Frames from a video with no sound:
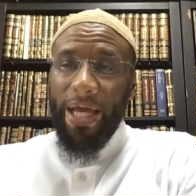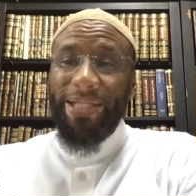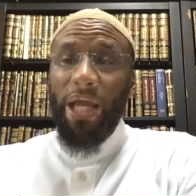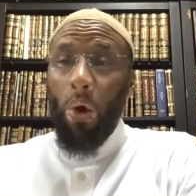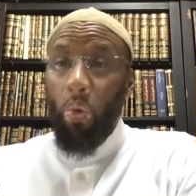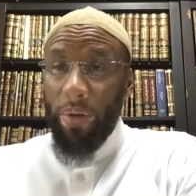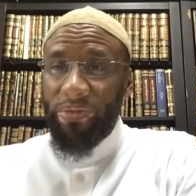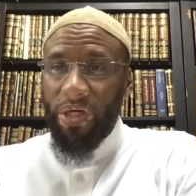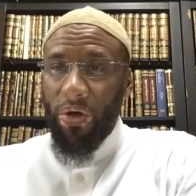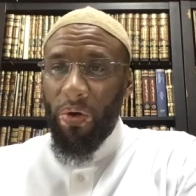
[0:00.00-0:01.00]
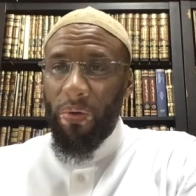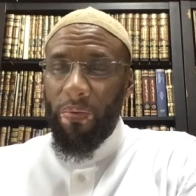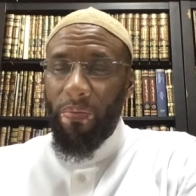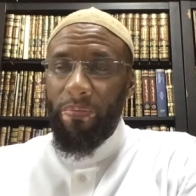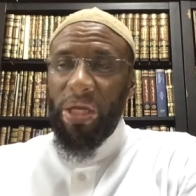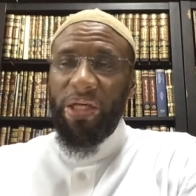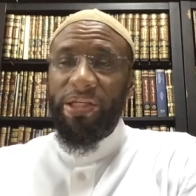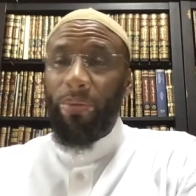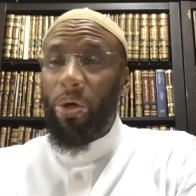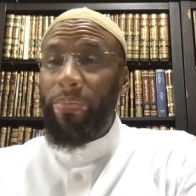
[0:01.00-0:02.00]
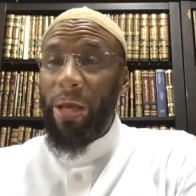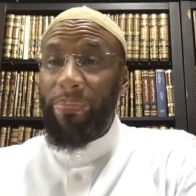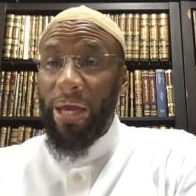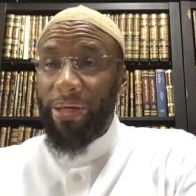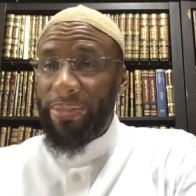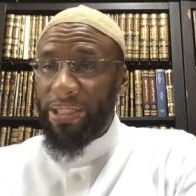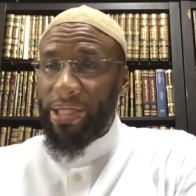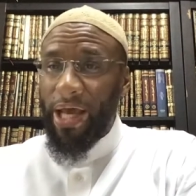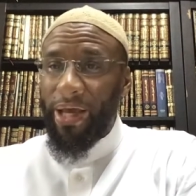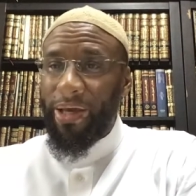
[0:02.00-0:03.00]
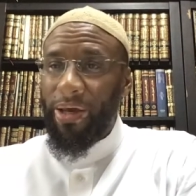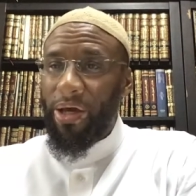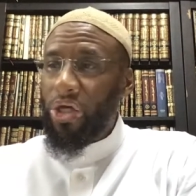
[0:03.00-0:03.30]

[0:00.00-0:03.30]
is not whimsical, meaning someone may make a mistake